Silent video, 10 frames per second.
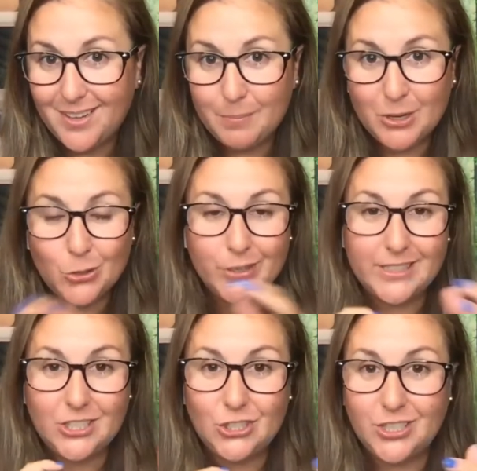email
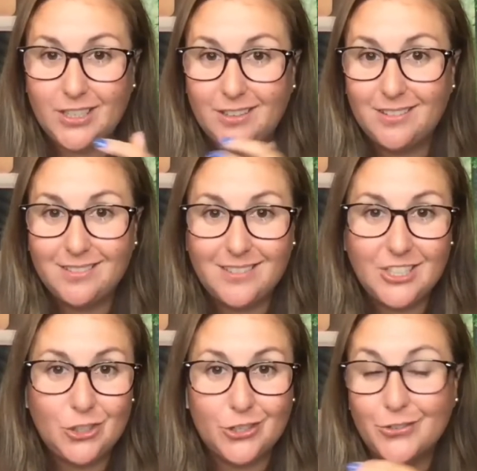creation,
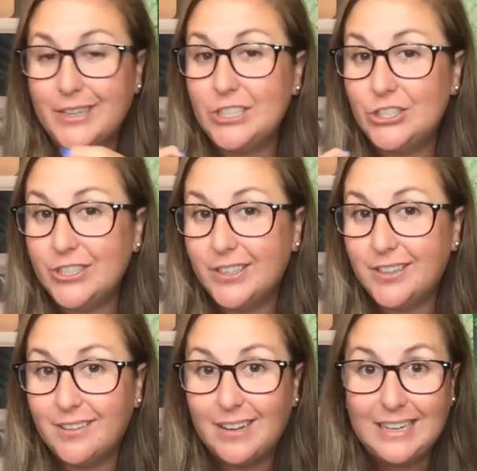lead
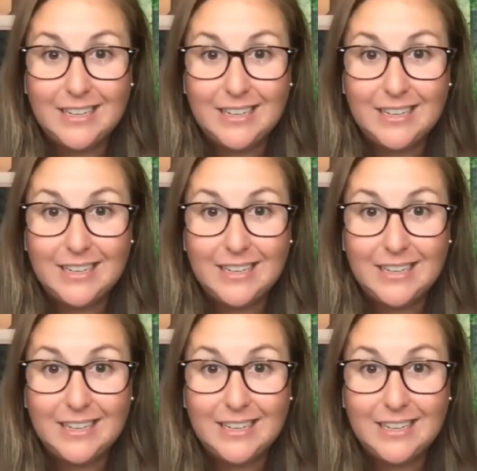generation,